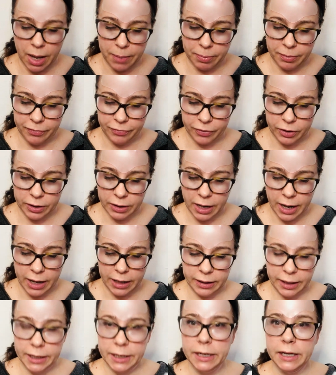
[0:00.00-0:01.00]
I prefer it
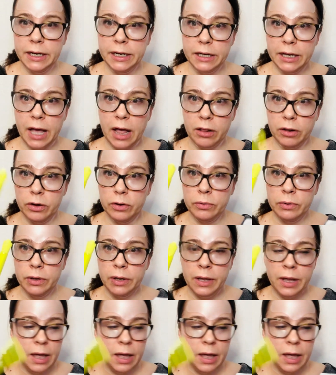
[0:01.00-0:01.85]
highlighted in yellow.